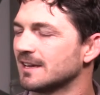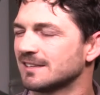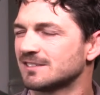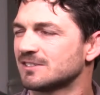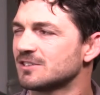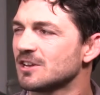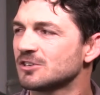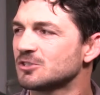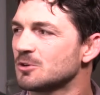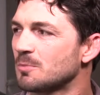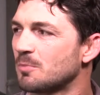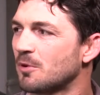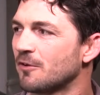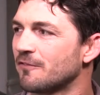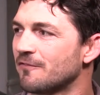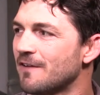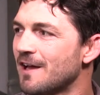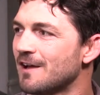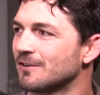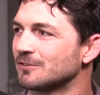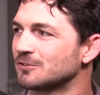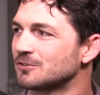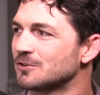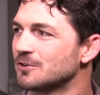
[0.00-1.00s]
it's such a
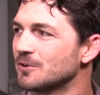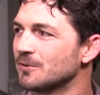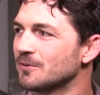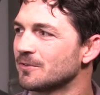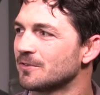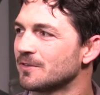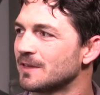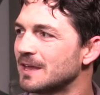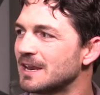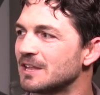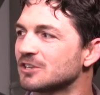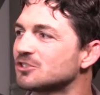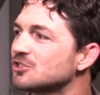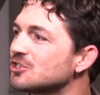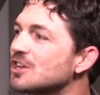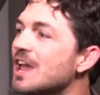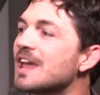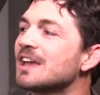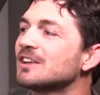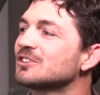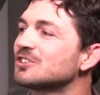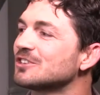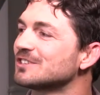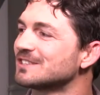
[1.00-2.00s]
profound truth, and it
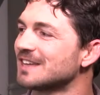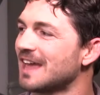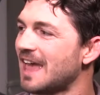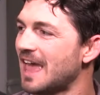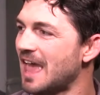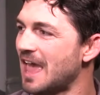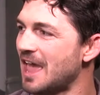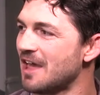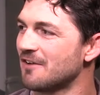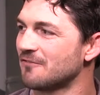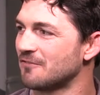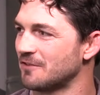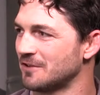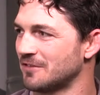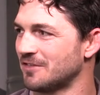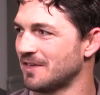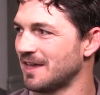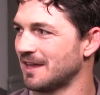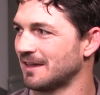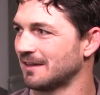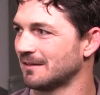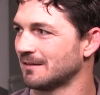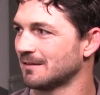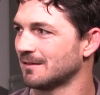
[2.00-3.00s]
changes
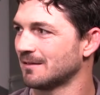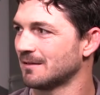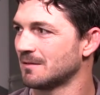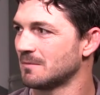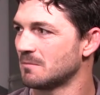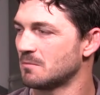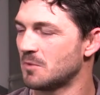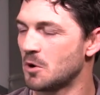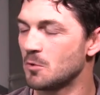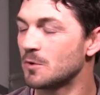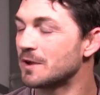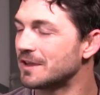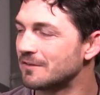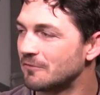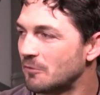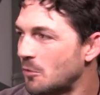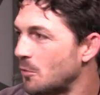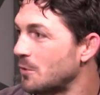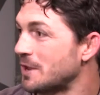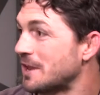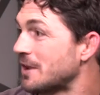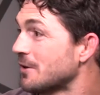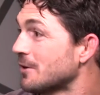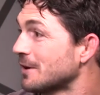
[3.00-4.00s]
everything, but
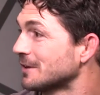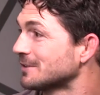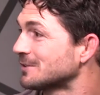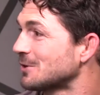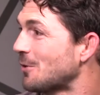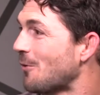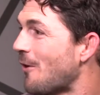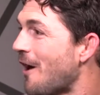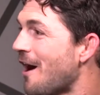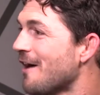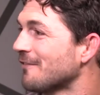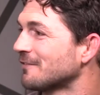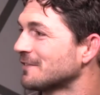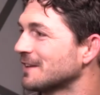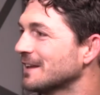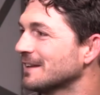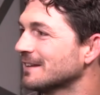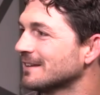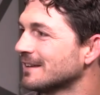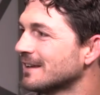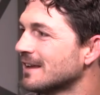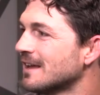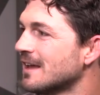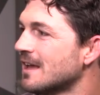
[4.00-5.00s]
we hear it so
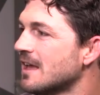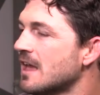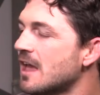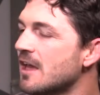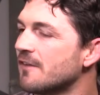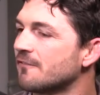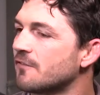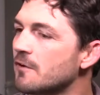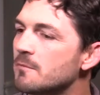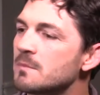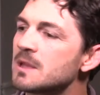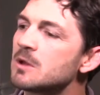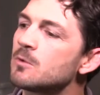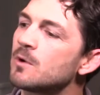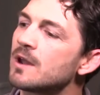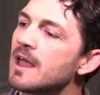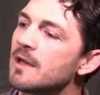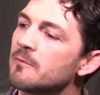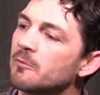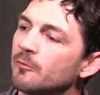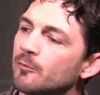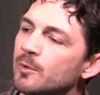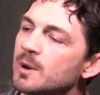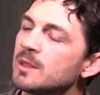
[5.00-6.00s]
often. And for me, when
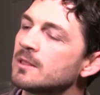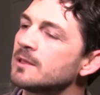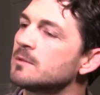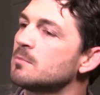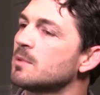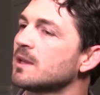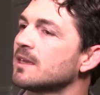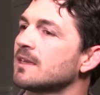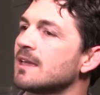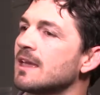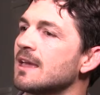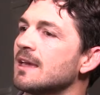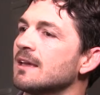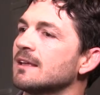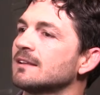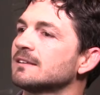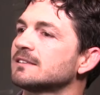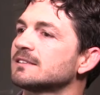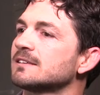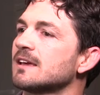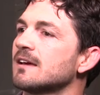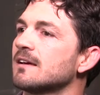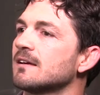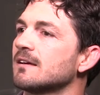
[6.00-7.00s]
I really
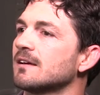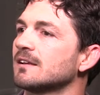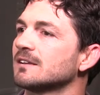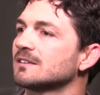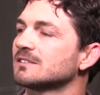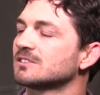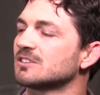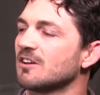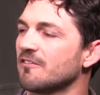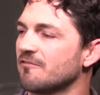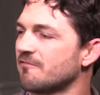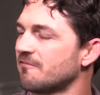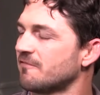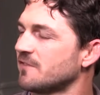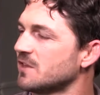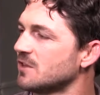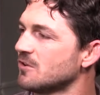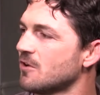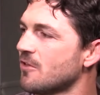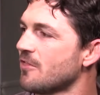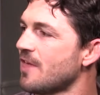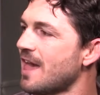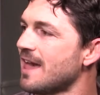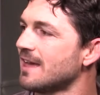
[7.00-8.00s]
began to
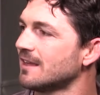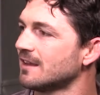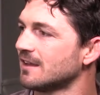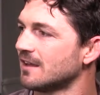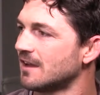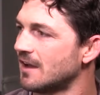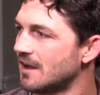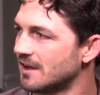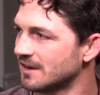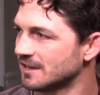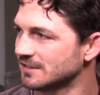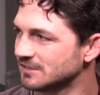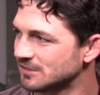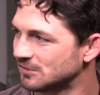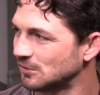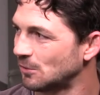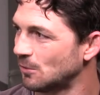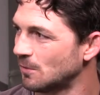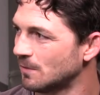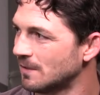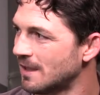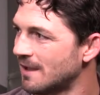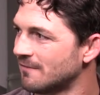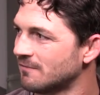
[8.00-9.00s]
feel that on a
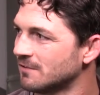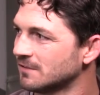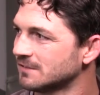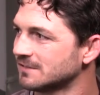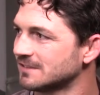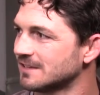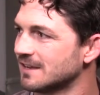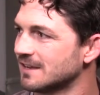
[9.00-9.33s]
soul level,